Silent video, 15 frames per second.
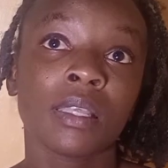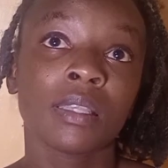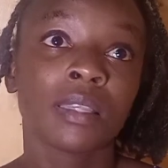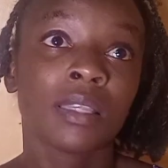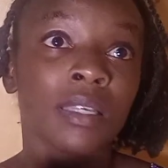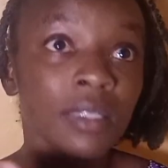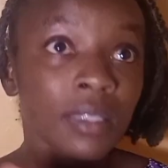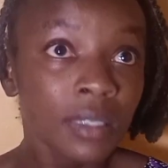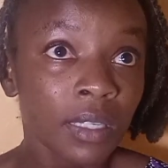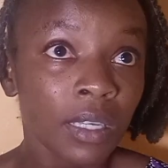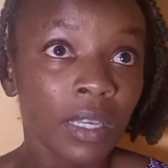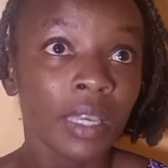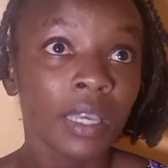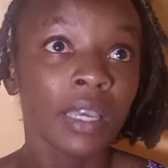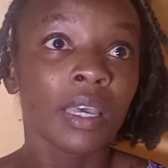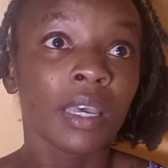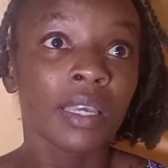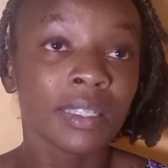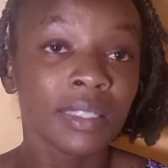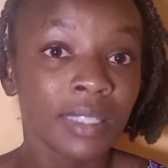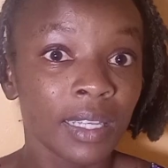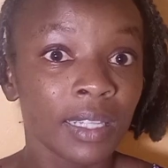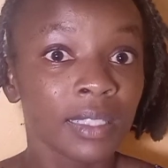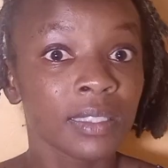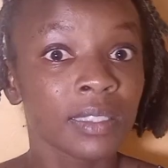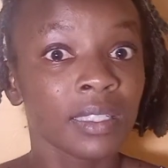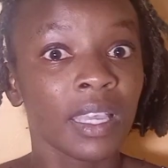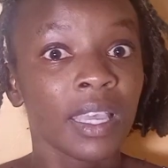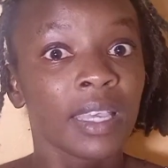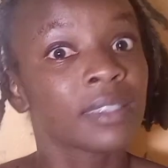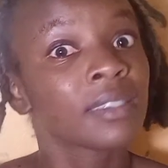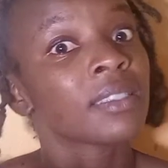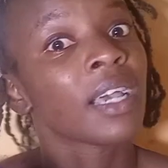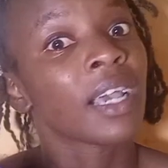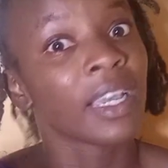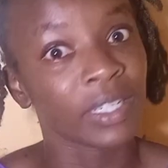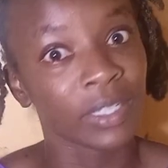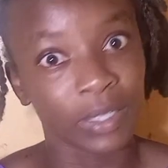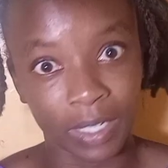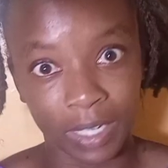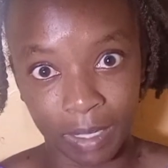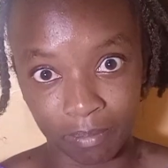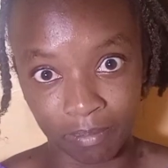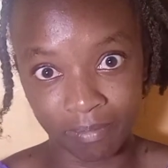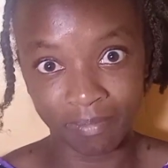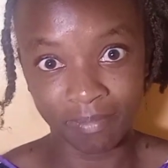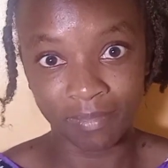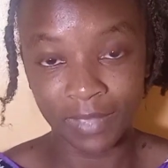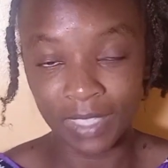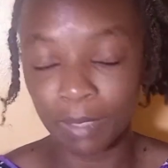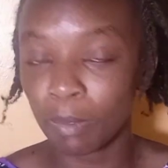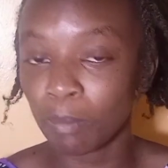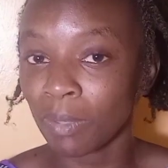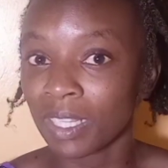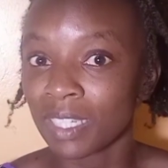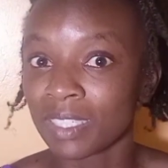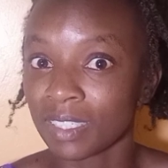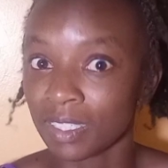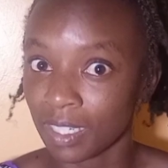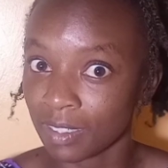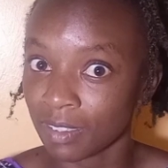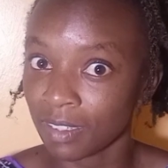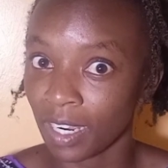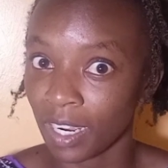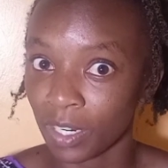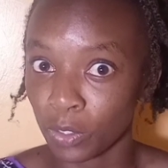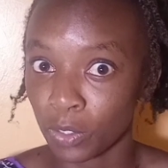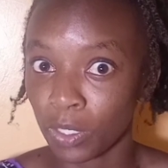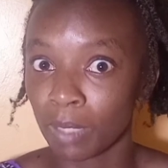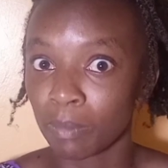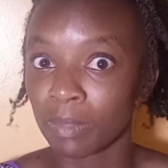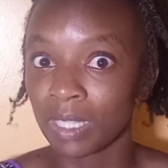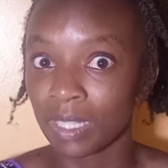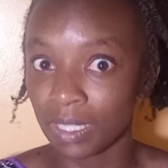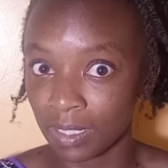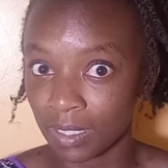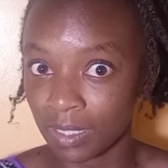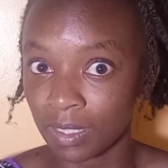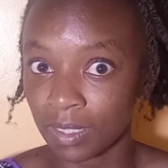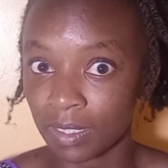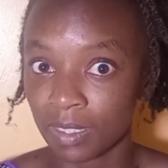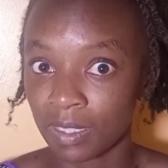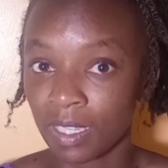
this entails extra curriculum. Remember, there's extra curriculum in this.